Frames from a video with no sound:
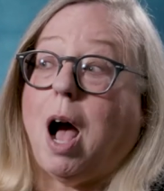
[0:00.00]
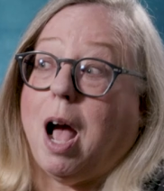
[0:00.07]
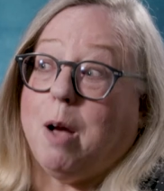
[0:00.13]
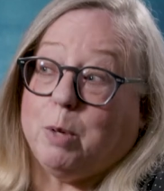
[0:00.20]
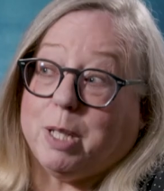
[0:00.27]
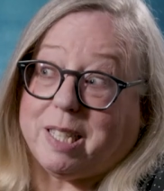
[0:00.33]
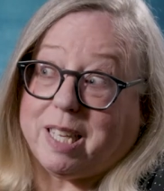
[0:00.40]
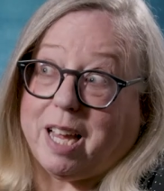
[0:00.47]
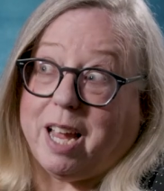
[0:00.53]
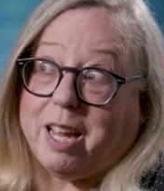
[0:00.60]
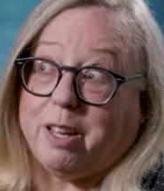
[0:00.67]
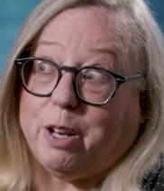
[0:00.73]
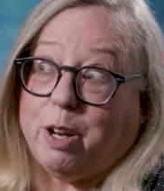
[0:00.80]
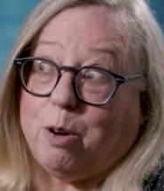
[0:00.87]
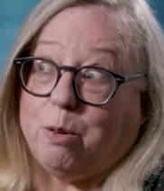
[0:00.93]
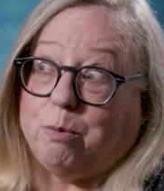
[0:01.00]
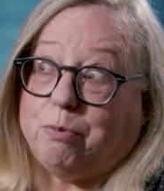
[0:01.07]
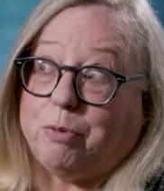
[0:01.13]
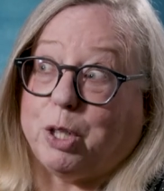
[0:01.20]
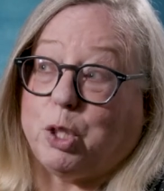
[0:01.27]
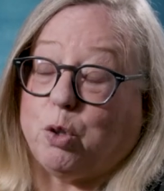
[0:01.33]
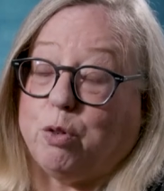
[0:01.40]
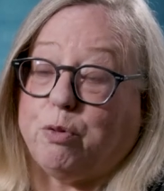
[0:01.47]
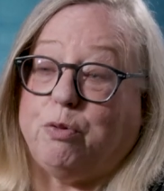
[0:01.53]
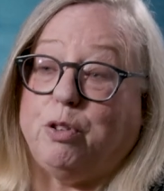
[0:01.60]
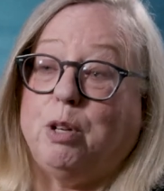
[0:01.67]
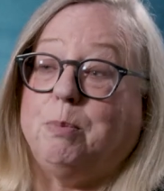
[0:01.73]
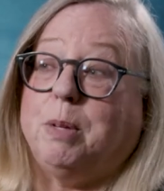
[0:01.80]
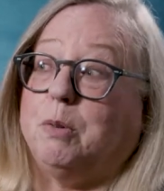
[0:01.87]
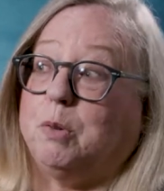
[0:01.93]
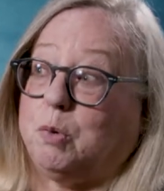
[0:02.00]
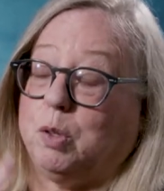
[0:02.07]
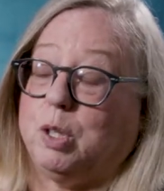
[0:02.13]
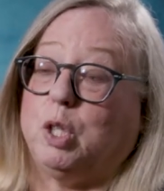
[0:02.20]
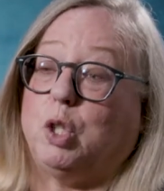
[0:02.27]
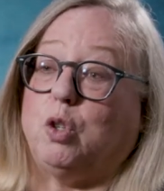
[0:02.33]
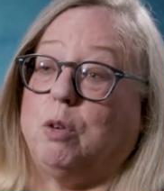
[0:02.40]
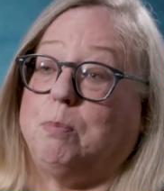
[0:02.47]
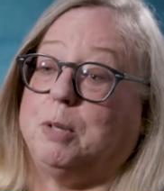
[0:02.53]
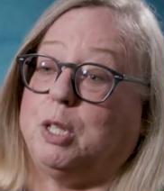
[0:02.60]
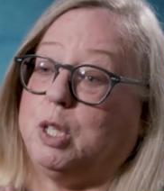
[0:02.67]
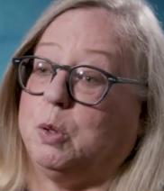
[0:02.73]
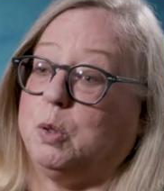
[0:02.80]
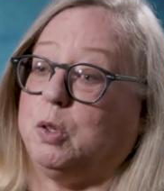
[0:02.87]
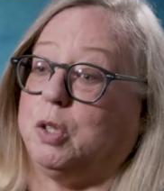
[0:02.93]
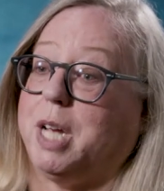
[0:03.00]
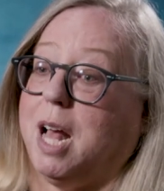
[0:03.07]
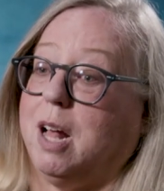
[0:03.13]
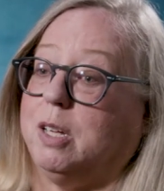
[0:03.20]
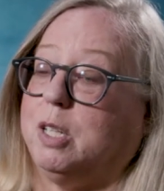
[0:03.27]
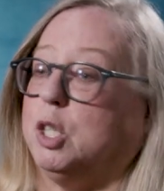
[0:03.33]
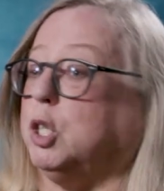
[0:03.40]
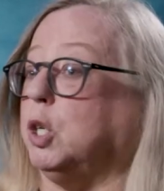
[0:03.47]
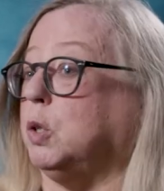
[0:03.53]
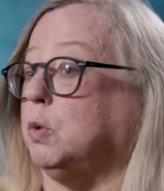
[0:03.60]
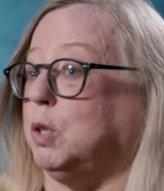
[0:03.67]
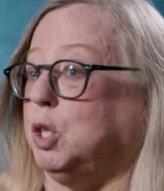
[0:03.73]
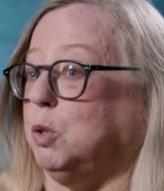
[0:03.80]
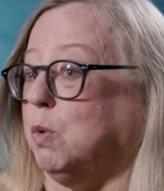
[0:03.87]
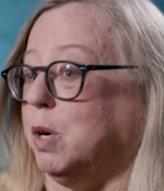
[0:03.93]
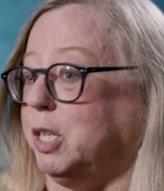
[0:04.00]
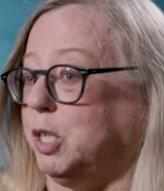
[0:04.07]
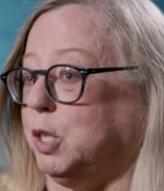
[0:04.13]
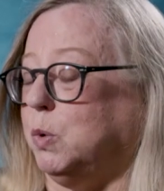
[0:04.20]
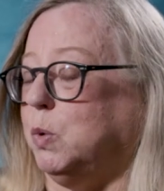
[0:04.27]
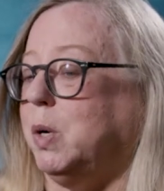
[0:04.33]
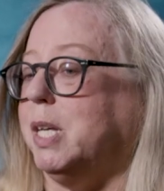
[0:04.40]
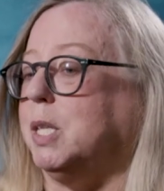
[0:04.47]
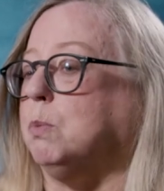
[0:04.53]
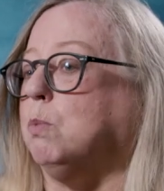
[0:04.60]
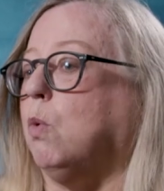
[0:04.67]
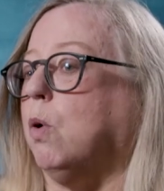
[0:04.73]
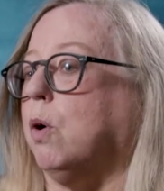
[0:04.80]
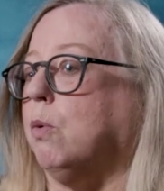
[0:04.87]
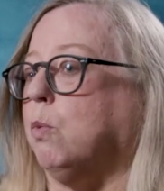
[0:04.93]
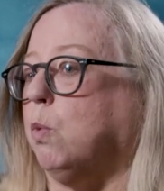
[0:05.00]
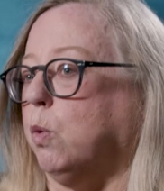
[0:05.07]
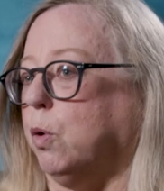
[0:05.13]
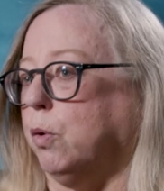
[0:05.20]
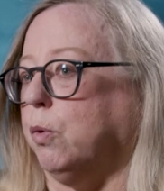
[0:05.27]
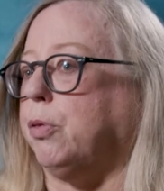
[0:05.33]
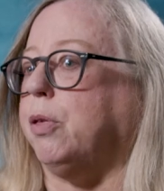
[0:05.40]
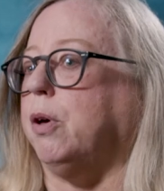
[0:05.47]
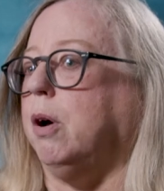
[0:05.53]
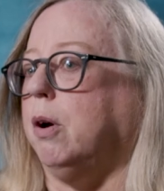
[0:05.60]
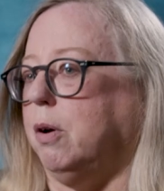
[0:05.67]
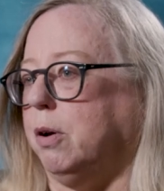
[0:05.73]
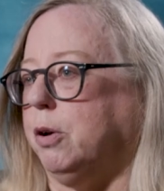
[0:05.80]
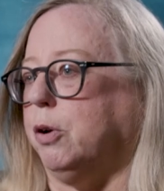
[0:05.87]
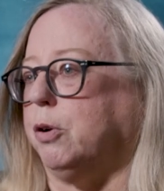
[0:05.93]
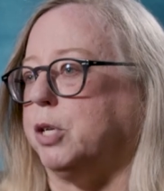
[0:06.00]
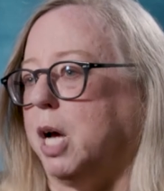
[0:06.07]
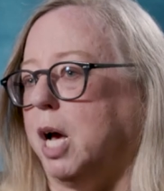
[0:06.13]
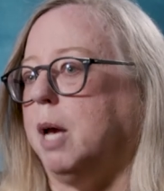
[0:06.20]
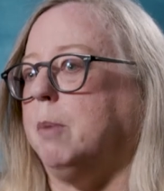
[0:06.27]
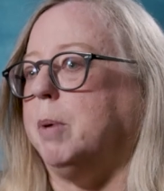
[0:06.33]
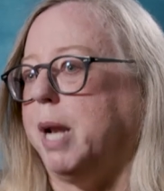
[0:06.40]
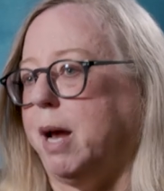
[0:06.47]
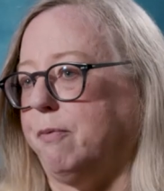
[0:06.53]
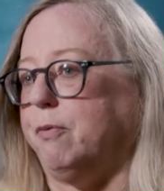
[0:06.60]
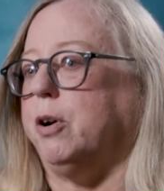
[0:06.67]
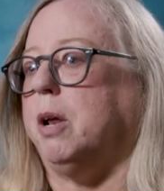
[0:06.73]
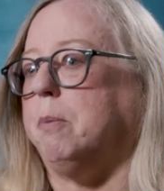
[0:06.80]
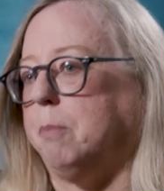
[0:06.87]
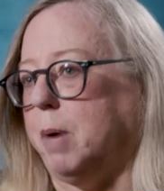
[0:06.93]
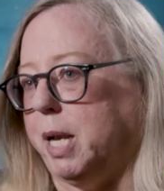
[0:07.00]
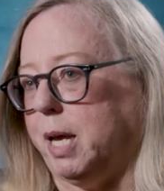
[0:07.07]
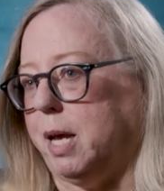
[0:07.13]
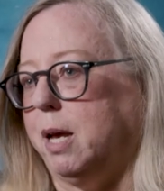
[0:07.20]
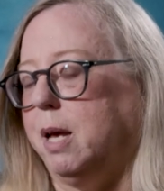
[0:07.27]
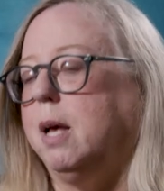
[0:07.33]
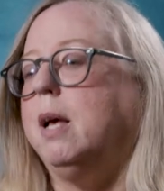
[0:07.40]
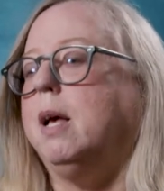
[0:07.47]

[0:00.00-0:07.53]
I would say, you know, a short film that was really short but shows your talent and shows what you want to do is more worth uh, your time and effort and money.